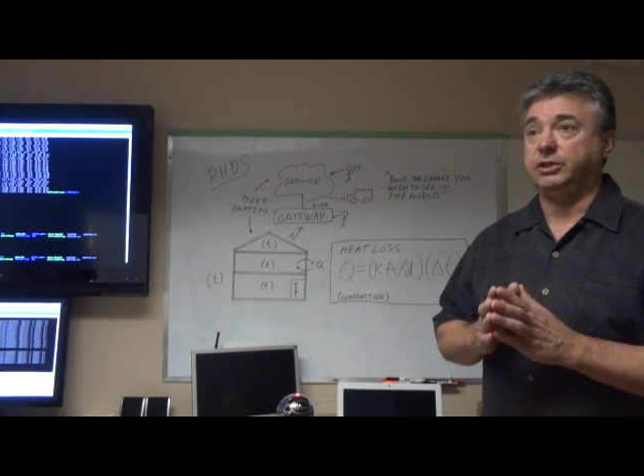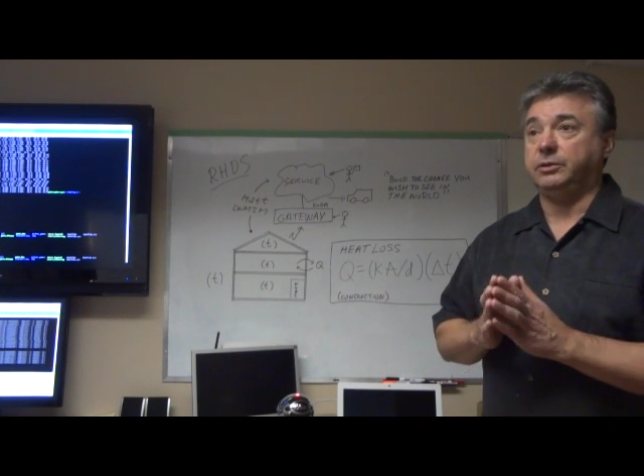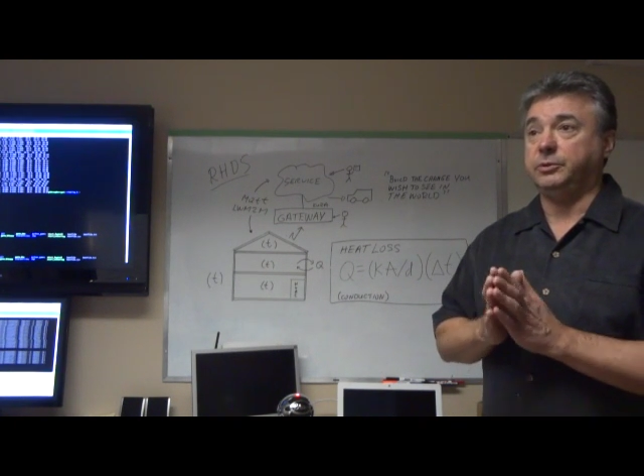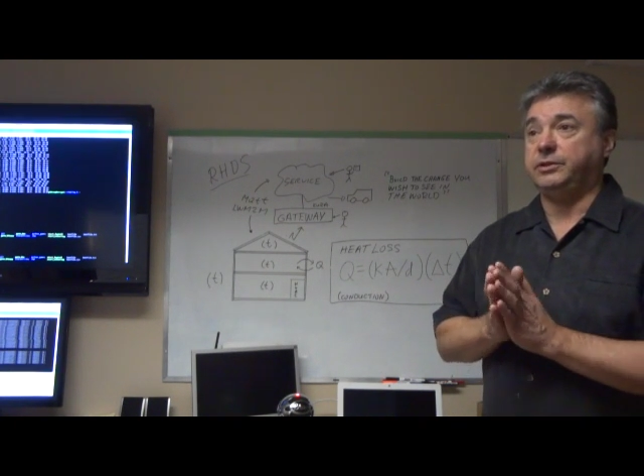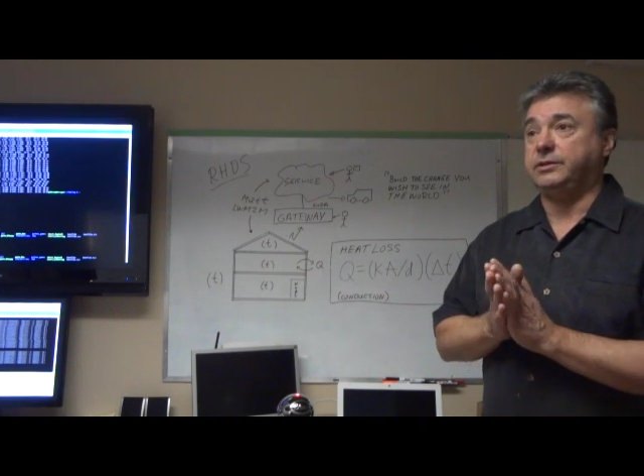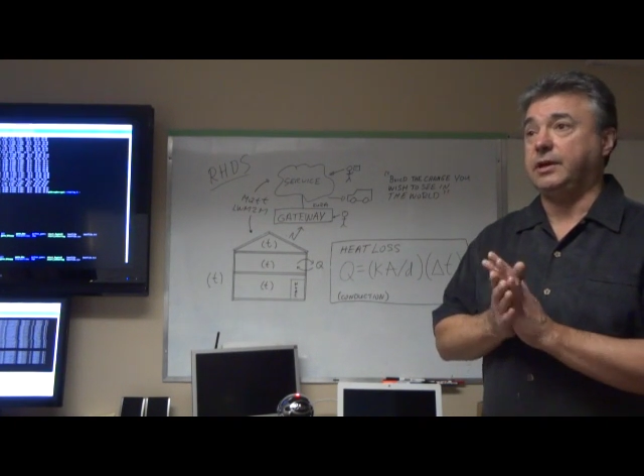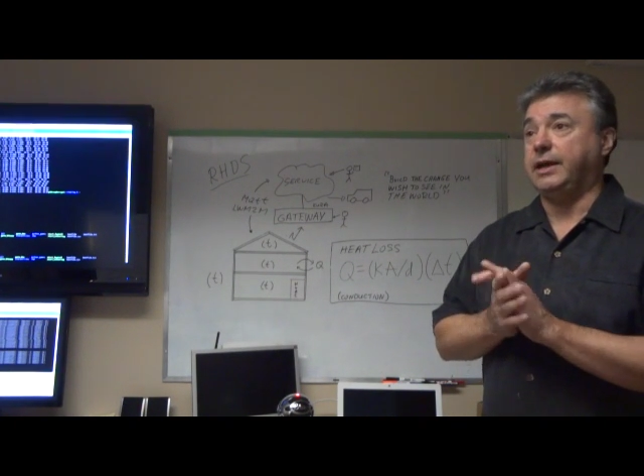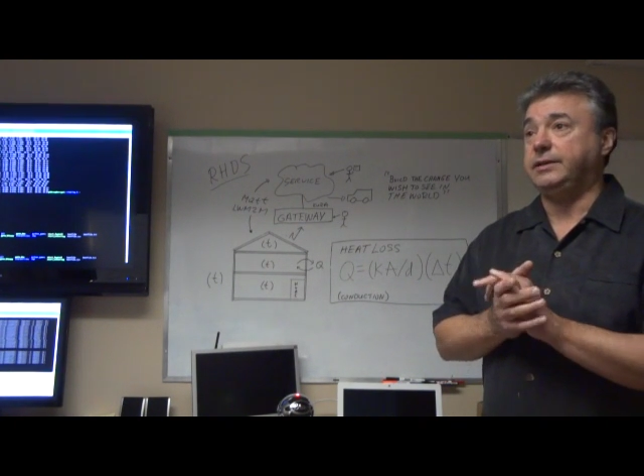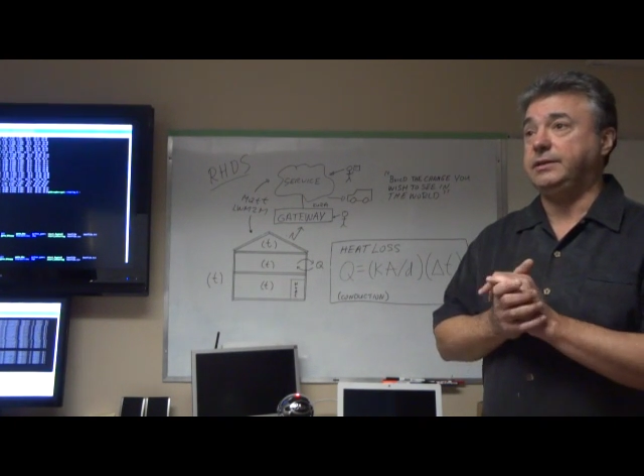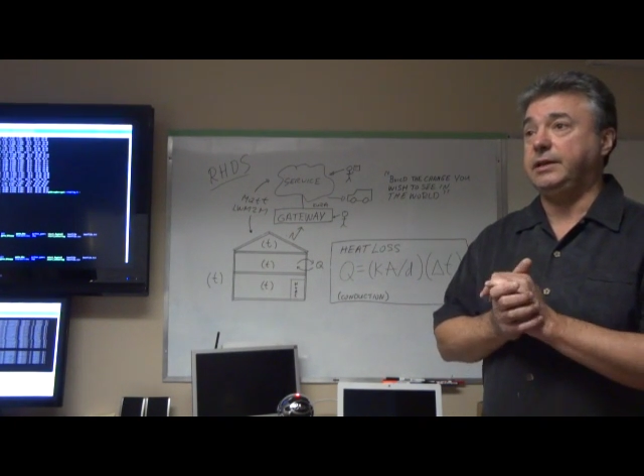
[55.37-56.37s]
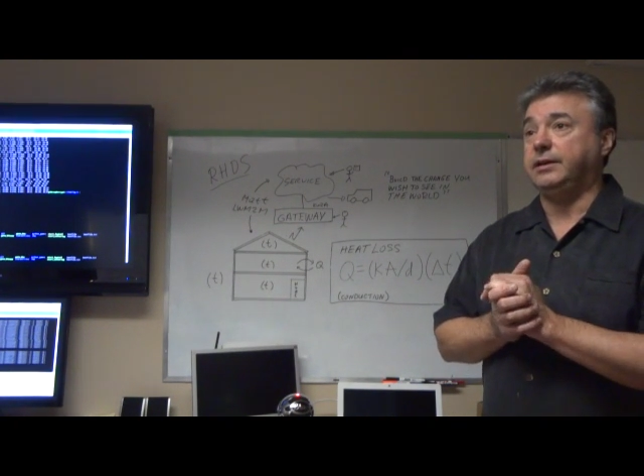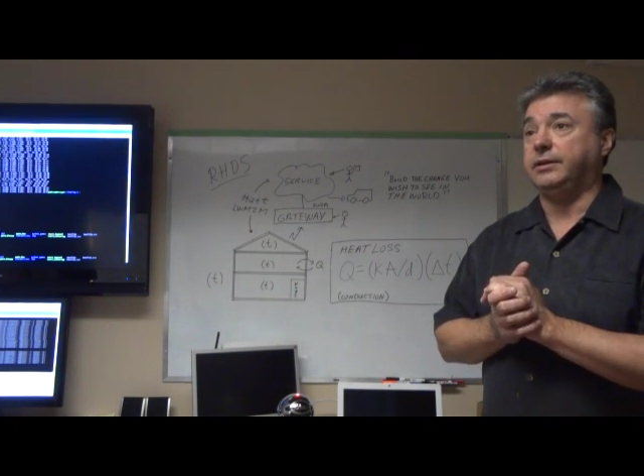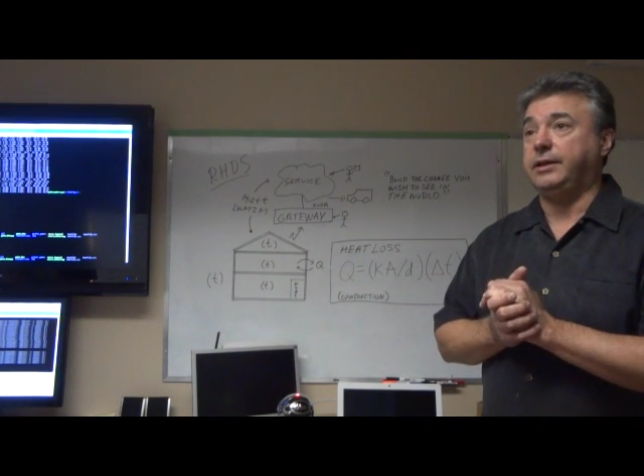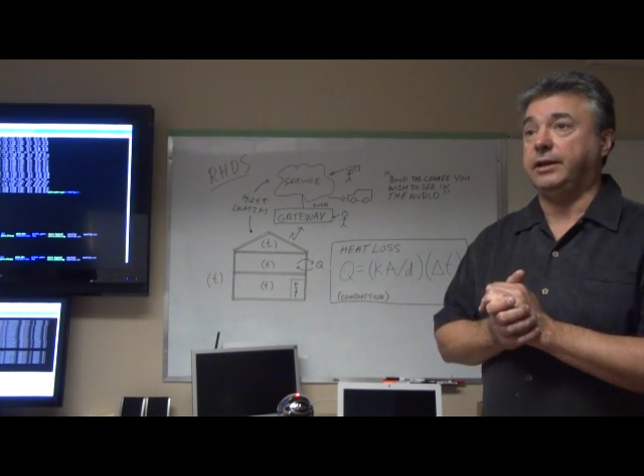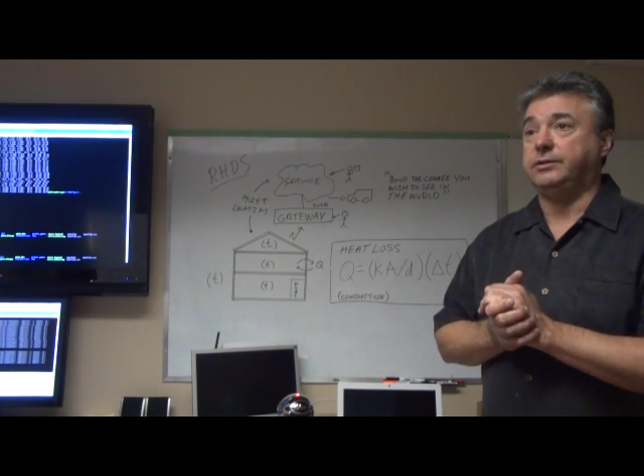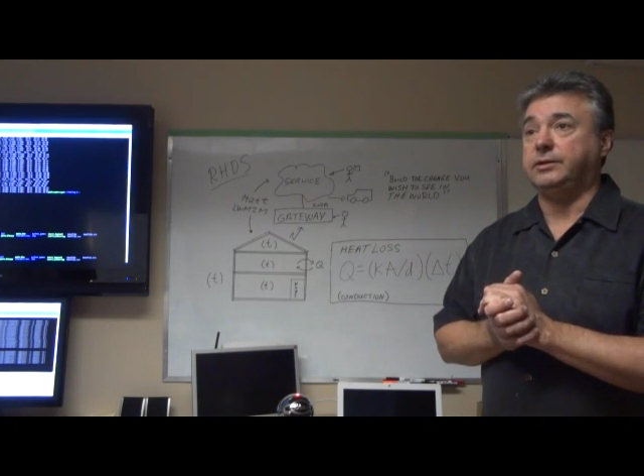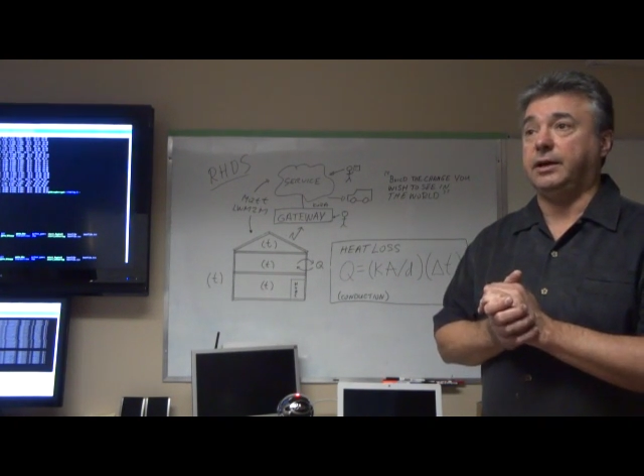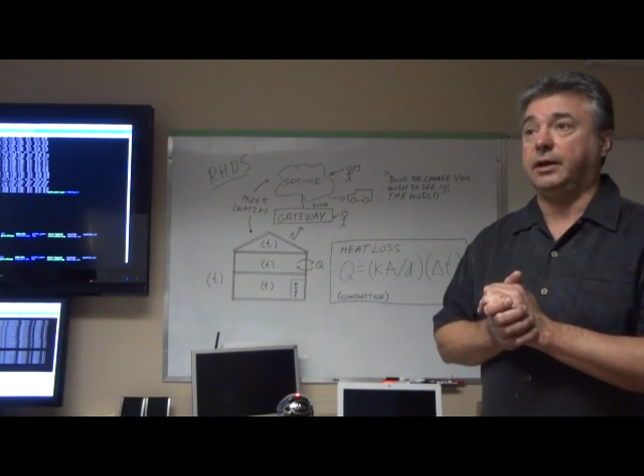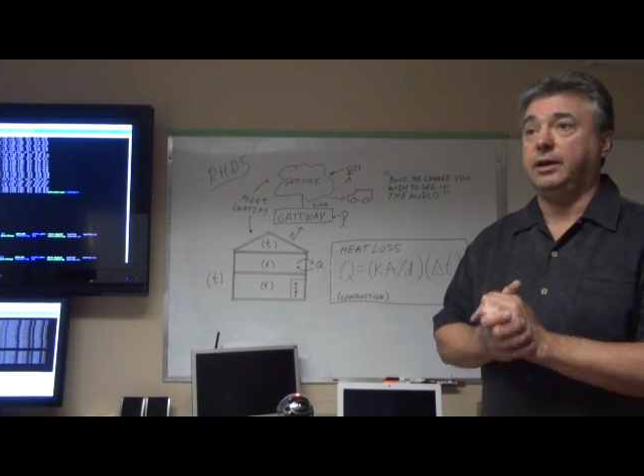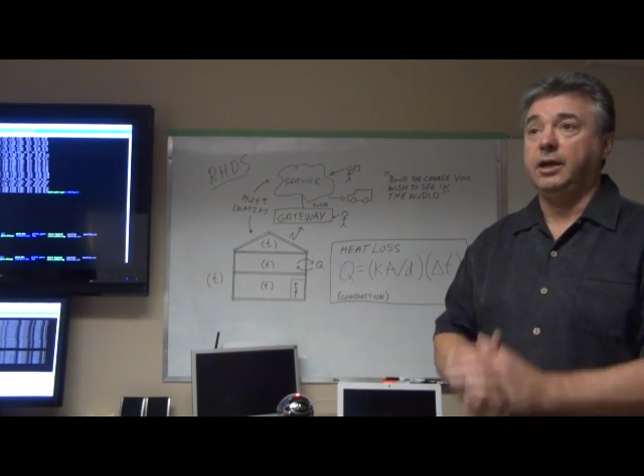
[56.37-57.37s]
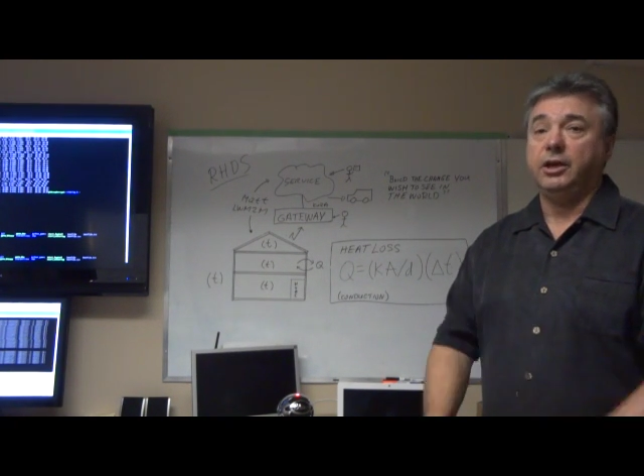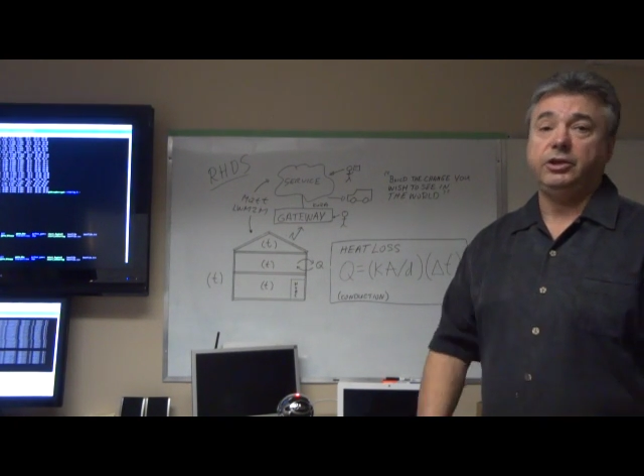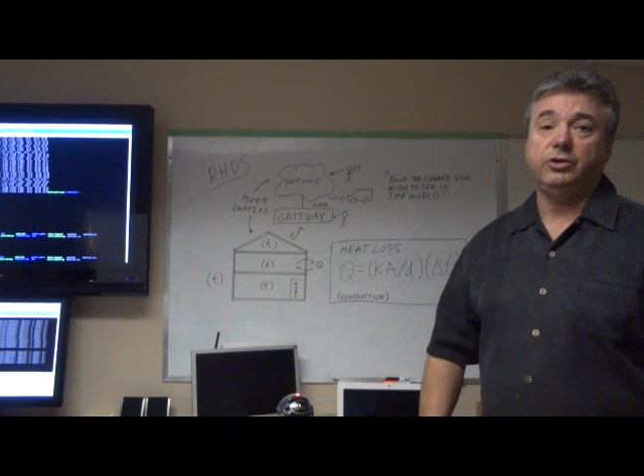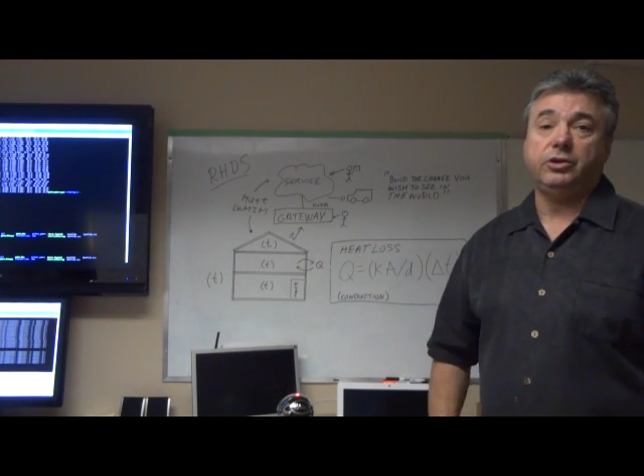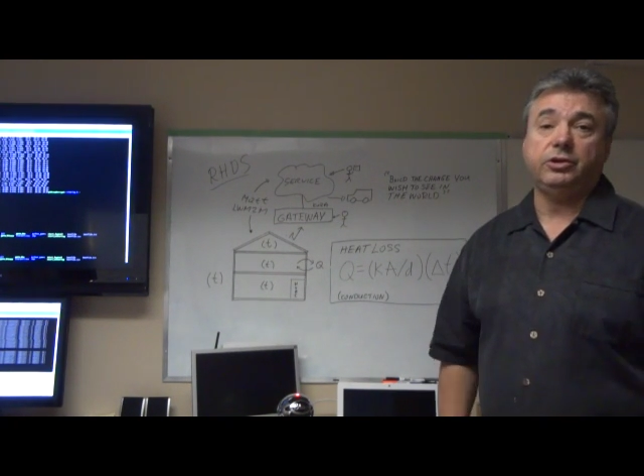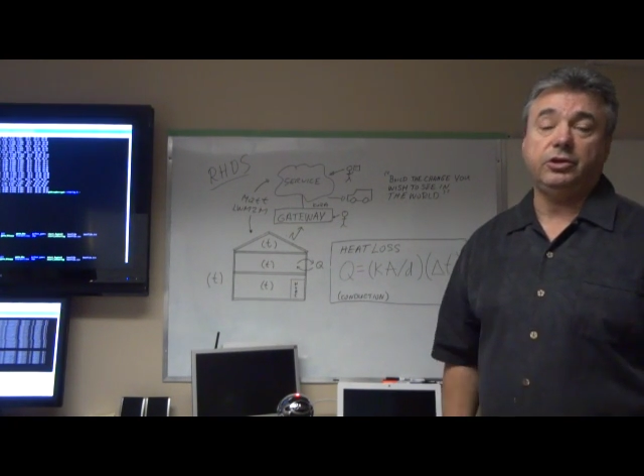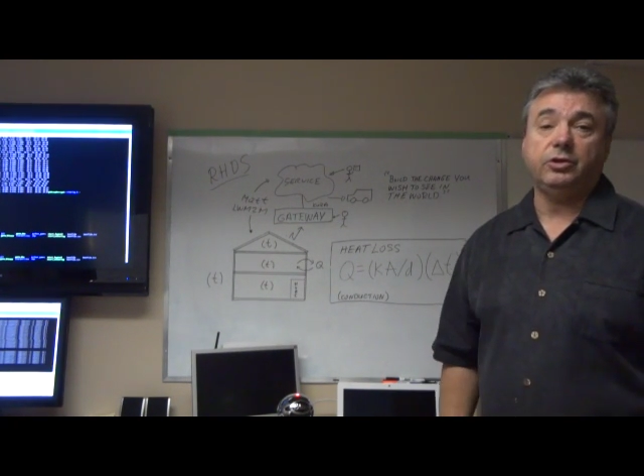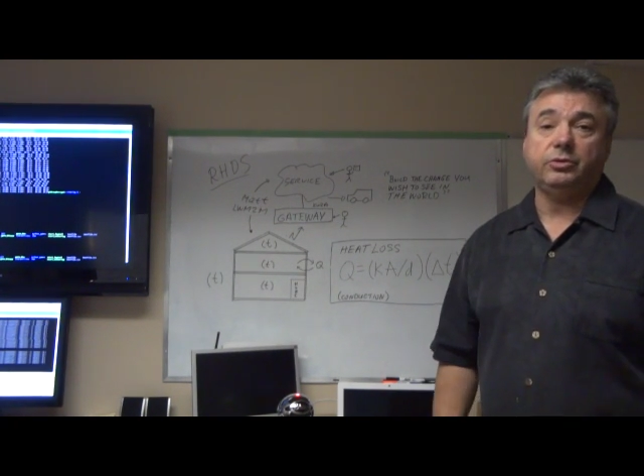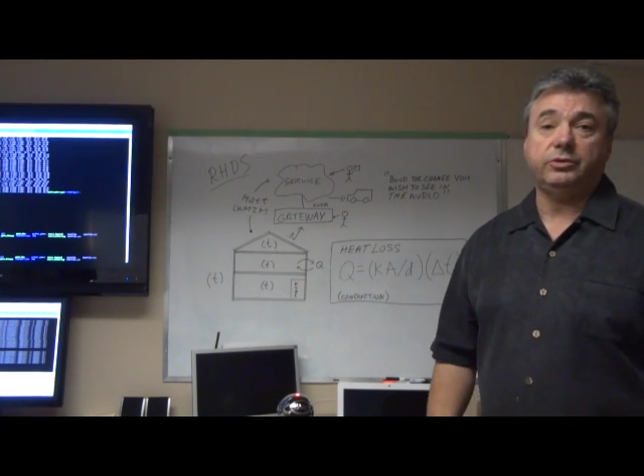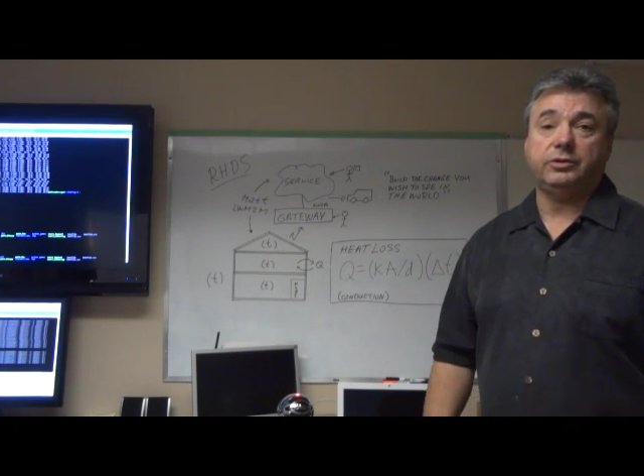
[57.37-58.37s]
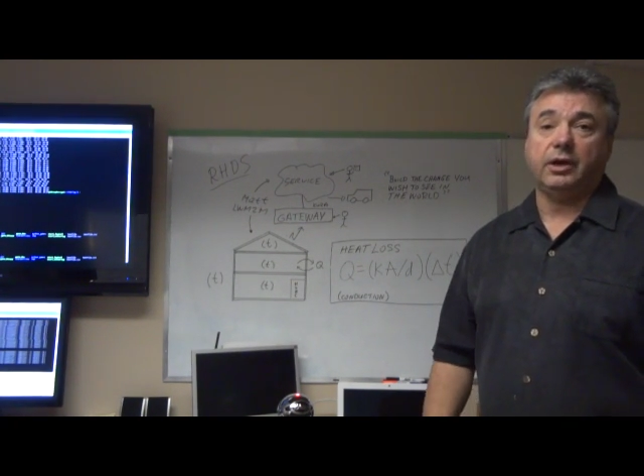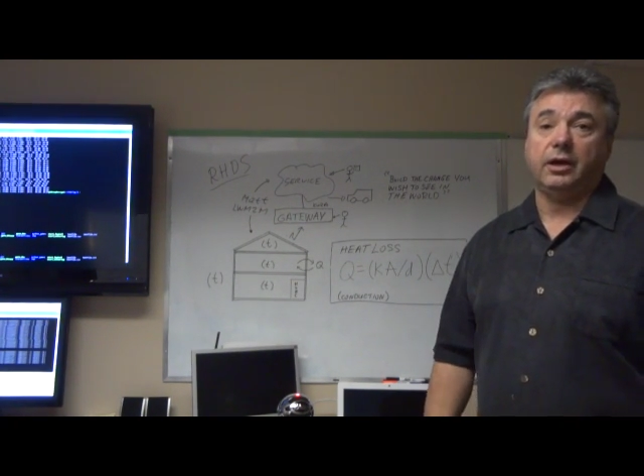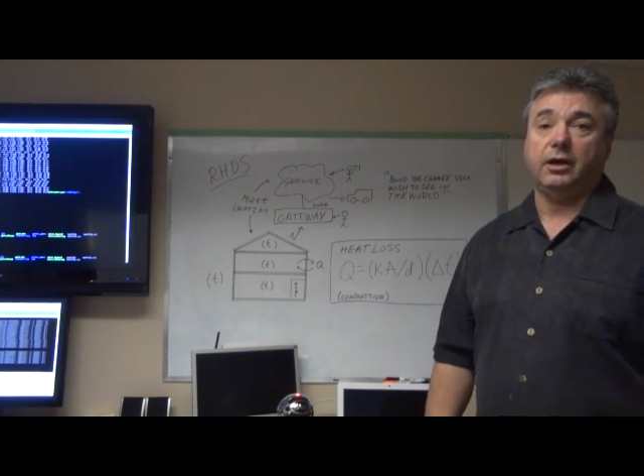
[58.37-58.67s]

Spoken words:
and it was this idea that you can use